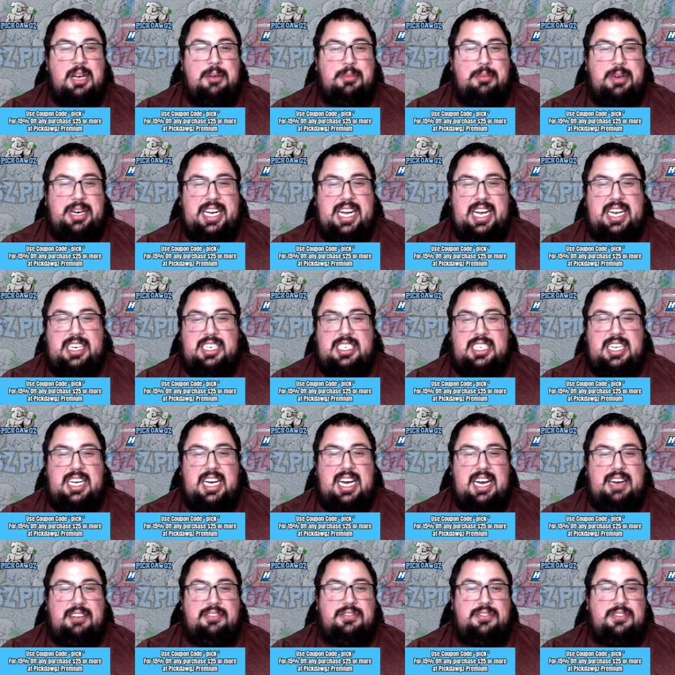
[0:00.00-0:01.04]
But again, you
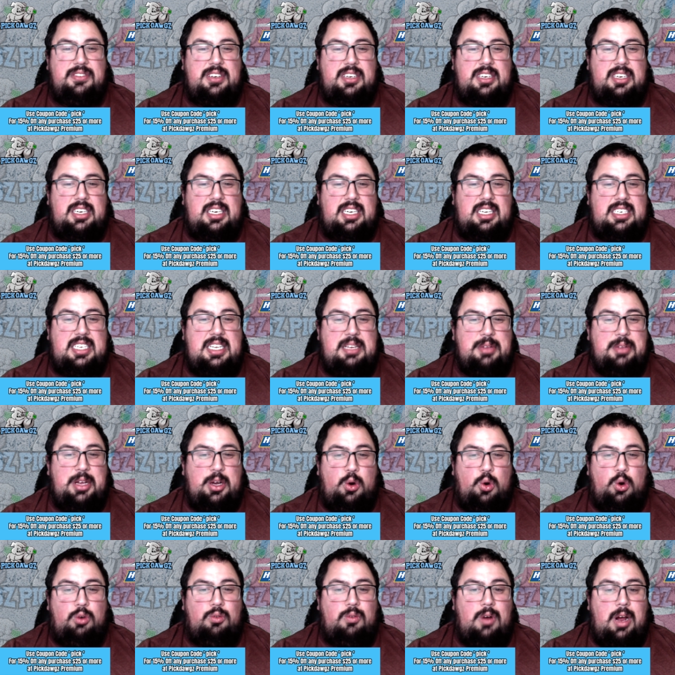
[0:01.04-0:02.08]
have a team like
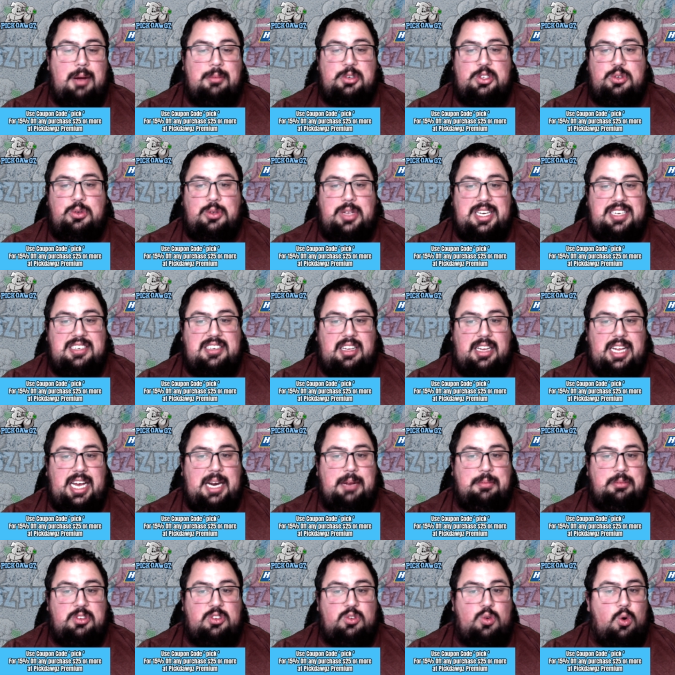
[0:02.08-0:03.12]
Oral Roberts, who likes to
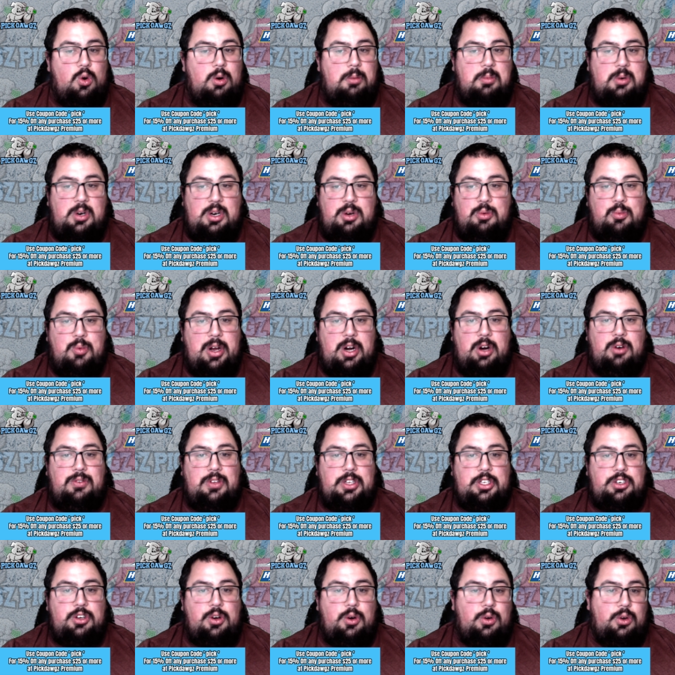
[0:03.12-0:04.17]
light up the scoreboard, went over
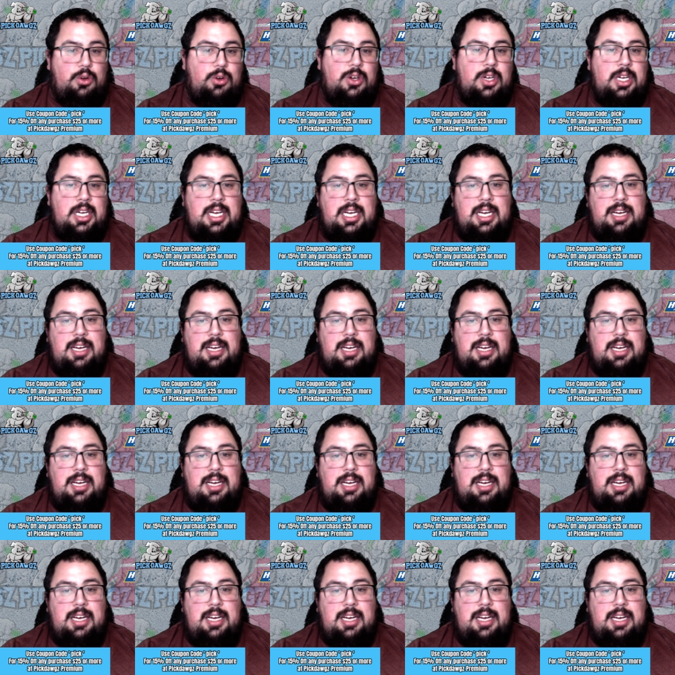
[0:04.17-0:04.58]
the total.